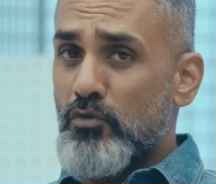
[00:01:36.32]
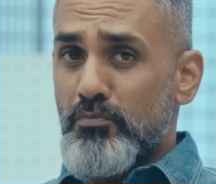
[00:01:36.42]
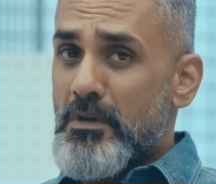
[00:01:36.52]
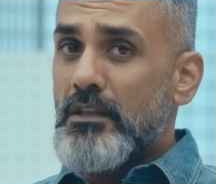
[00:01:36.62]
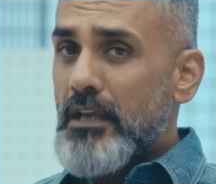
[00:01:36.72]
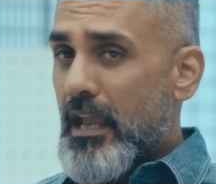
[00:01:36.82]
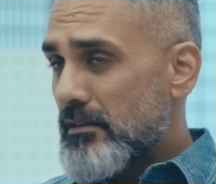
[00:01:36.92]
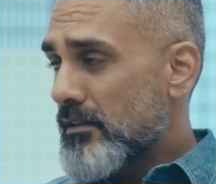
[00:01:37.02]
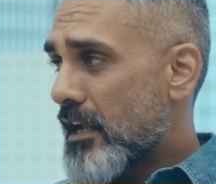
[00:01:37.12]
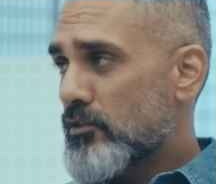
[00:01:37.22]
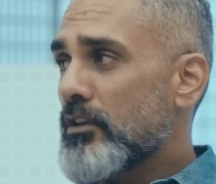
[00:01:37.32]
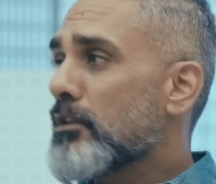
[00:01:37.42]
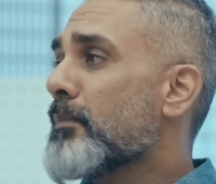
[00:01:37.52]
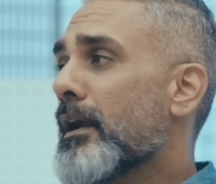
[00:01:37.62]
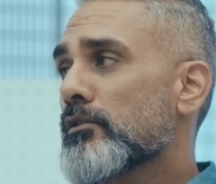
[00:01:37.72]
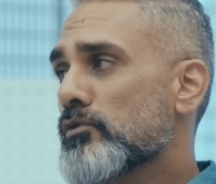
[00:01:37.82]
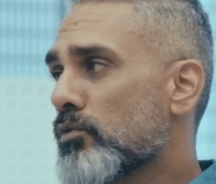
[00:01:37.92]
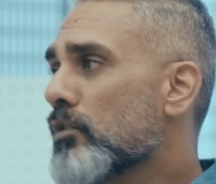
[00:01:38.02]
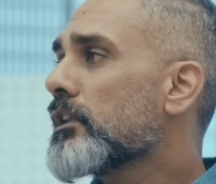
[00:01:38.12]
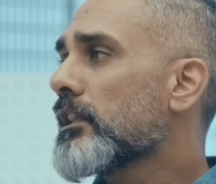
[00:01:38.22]
to me, the S is actually the better
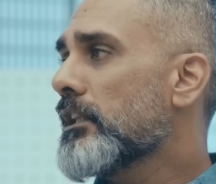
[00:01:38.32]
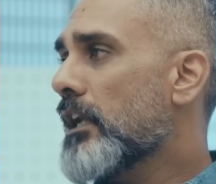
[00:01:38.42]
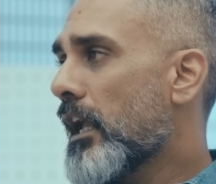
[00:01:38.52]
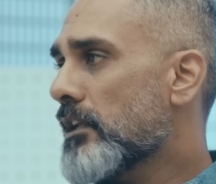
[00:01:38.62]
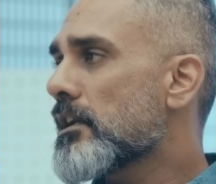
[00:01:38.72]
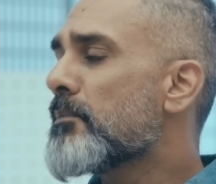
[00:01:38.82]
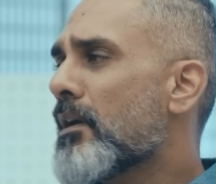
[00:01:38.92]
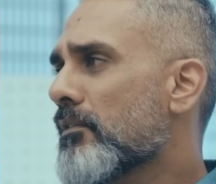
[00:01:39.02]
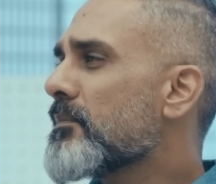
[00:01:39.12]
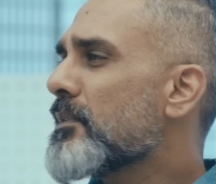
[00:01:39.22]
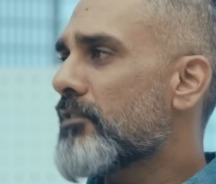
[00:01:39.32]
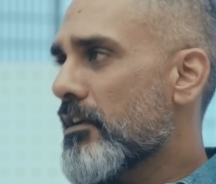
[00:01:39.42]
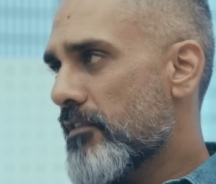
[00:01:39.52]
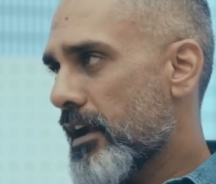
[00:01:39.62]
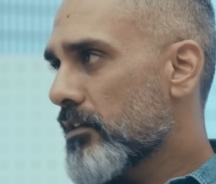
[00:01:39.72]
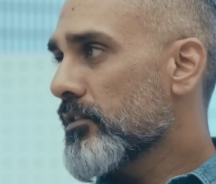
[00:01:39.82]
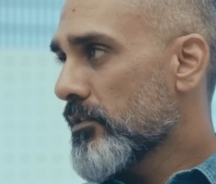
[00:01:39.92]
scooter than the X, apart from the fun factor.